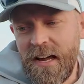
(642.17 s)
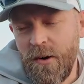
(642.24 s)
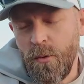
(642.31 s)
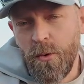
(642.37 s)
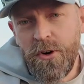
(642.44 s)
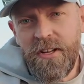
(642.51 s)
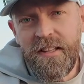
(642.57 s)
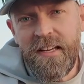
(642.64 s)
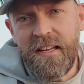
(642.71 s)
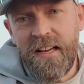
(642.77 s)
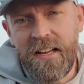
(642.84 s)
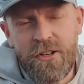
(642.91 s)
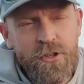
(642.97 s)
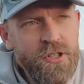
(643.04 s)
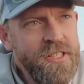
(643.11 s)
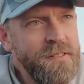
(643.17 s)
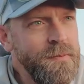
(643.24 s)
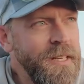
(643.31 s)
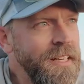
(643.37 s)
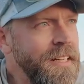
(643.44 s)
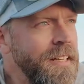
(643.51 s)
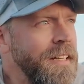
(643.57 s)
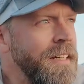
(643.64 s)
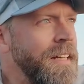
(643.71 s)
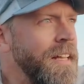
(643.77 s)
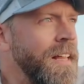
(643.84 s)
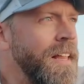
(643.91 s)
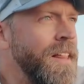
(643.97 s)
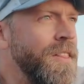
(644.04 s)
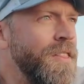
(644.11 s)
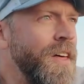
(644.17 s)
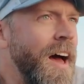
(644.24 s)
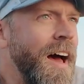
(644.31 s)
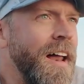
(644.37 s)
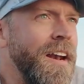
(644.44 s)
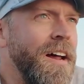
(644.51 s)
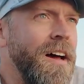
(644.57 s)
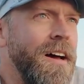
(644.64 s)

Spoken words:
that really interest me, that